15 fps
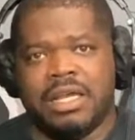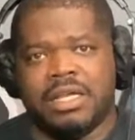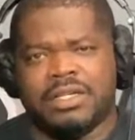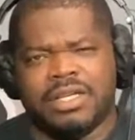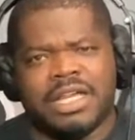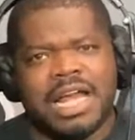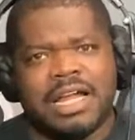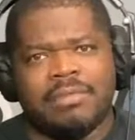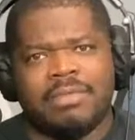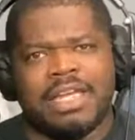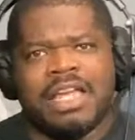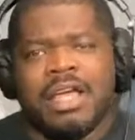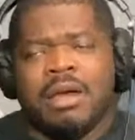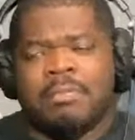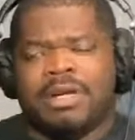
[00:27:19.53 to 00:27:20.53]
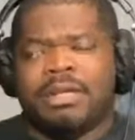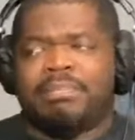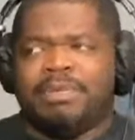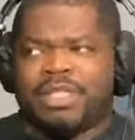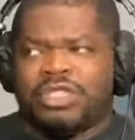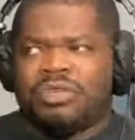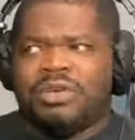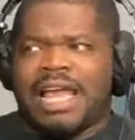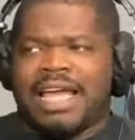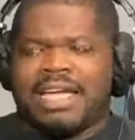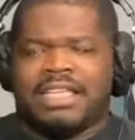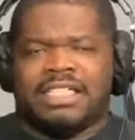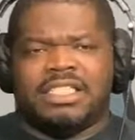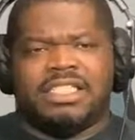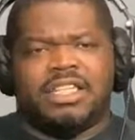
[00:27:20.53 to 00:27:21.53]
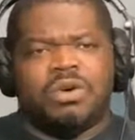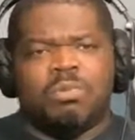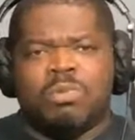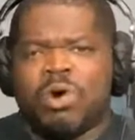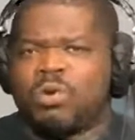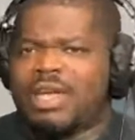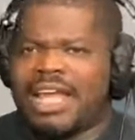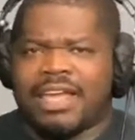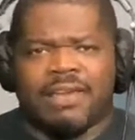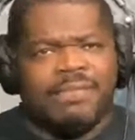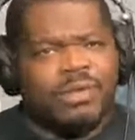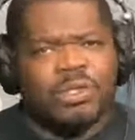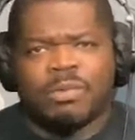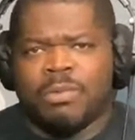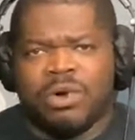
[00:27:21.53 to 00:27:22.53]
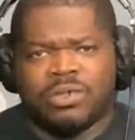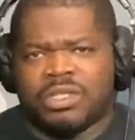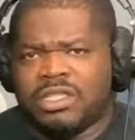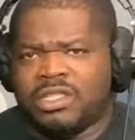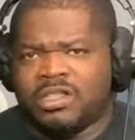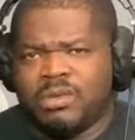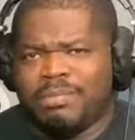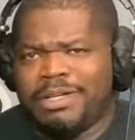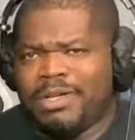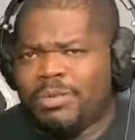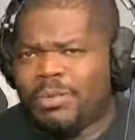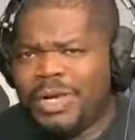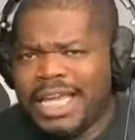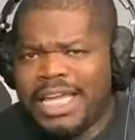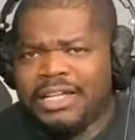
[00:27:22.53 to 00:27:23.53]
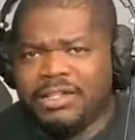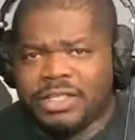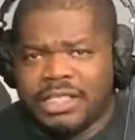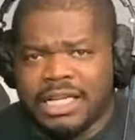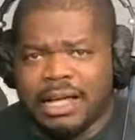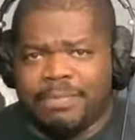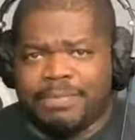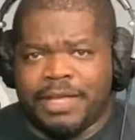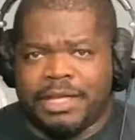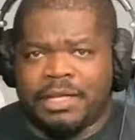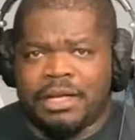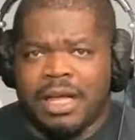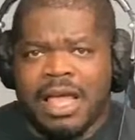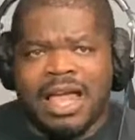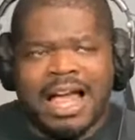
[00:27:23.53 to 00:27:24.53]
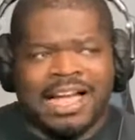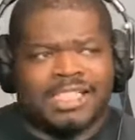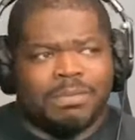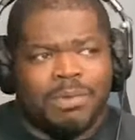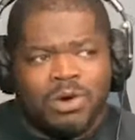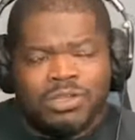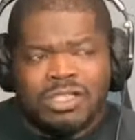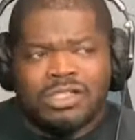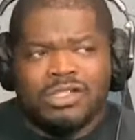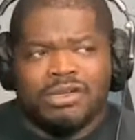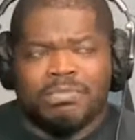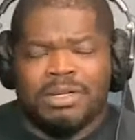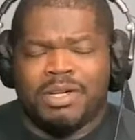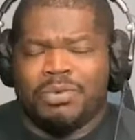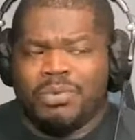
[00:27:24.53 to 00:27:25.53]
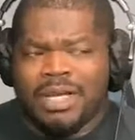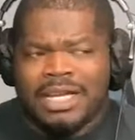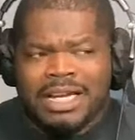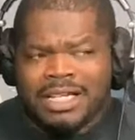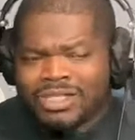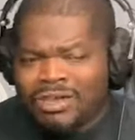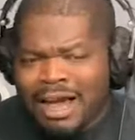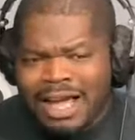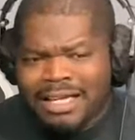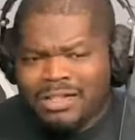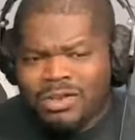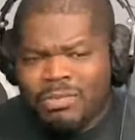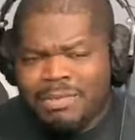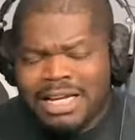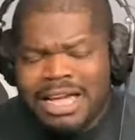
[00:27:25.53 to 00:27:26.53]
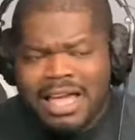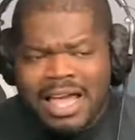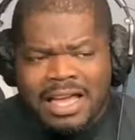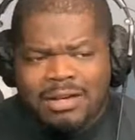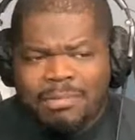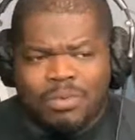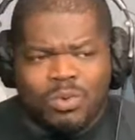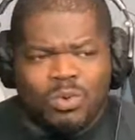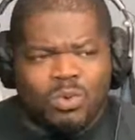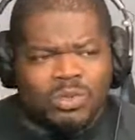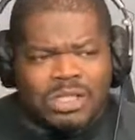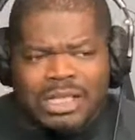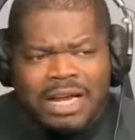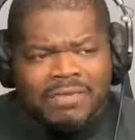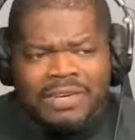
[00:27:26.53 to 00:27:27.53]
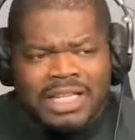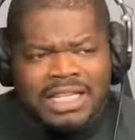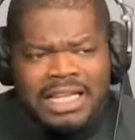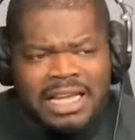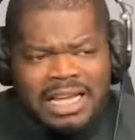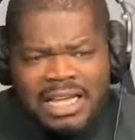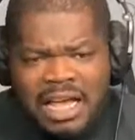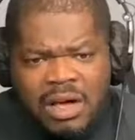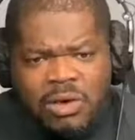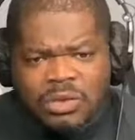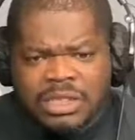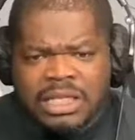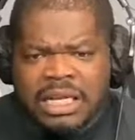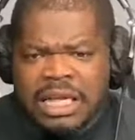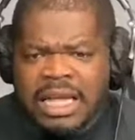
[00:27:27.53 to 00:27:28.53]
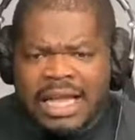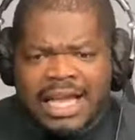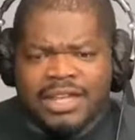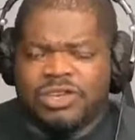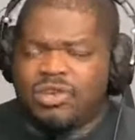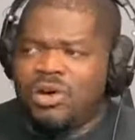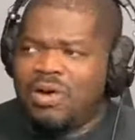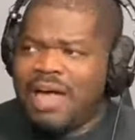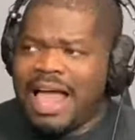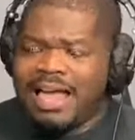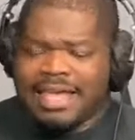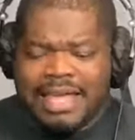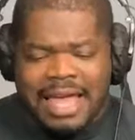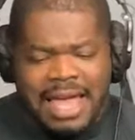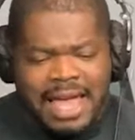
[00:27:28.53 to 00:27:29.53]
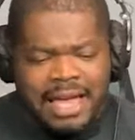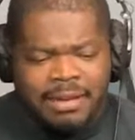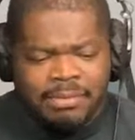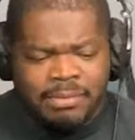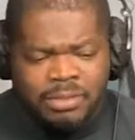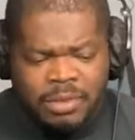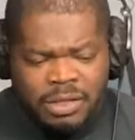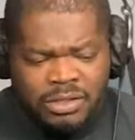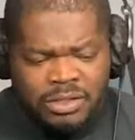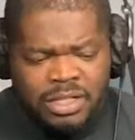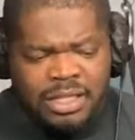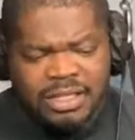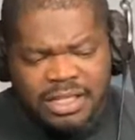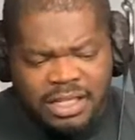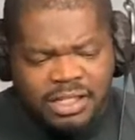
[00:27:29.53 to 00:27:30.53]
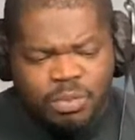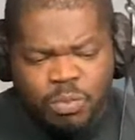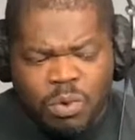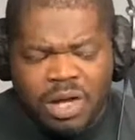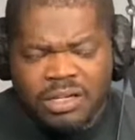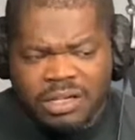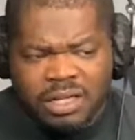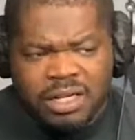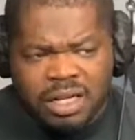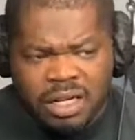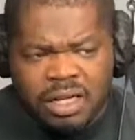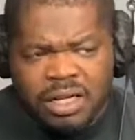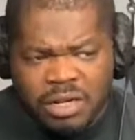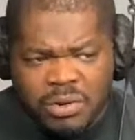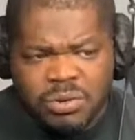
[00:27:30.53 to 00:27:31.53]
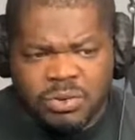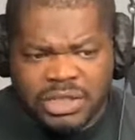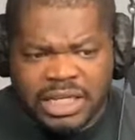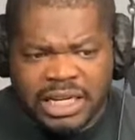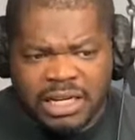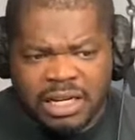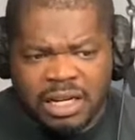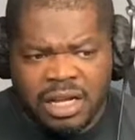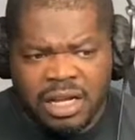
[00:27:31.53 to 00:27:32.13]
You know what I mean? But it put you like in a chill mode, like if you smoked a little bit of weed or something. I smoked a little bit of weed. I tried a little bit of edibles and everything else. And, I came to this one conclusion.